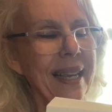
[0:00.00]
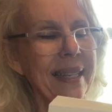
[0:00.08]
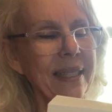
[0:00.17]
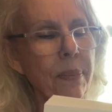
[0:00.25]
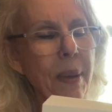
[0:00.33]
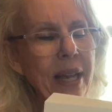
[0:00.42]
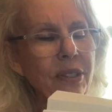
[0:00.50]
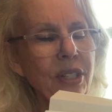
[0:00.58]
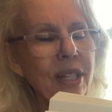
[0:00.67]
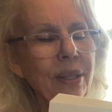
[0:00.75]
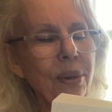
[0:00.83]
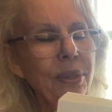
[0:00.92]

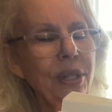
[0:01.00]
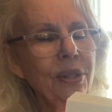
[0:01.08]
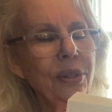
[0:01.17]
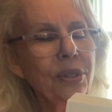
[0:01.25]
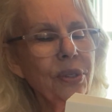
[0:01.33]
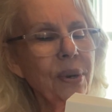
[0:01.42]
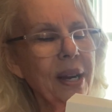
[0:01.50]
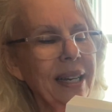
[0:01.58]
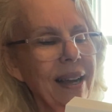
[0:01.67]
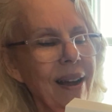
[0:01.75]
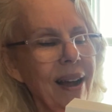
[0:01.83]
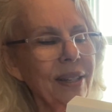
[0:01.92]
Sebastian loaded her
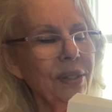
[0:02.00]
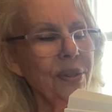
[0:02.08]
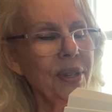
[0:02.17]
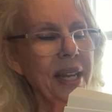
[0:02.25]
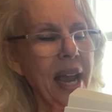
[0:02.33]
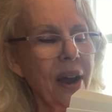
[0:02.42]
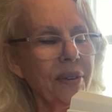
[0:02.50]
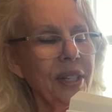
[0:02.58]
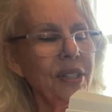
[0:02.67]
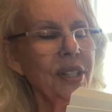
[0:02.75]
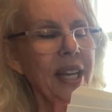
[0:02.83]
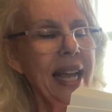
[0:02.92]
trunk onto the
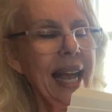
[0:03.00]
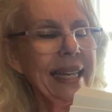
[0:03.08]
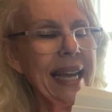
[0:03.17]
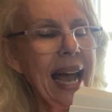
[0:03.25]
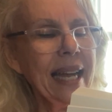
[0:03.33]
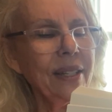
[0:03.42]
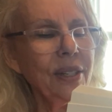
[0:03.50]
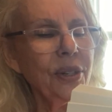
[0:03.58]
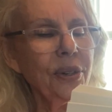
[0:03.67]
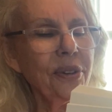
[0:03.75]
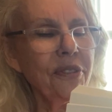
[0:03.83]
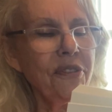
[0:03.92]
carriage and handed
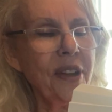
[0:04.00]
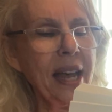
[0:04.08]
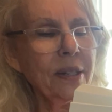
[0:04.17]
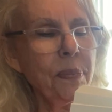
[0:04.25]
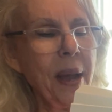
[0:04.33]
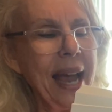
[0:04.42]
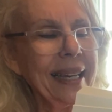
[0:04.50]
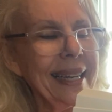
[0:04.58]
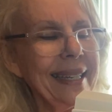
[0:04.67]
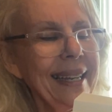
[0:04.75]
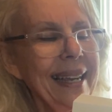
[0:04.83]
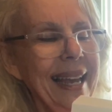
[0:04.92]
her a fat
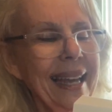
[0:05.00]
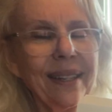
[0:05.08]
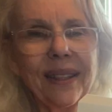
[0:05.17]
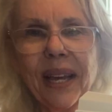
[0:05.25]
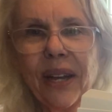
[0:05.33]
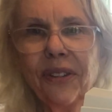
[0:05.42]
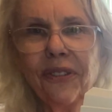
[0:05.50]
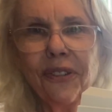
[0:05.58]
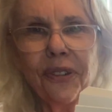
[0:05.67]
packet and a letter for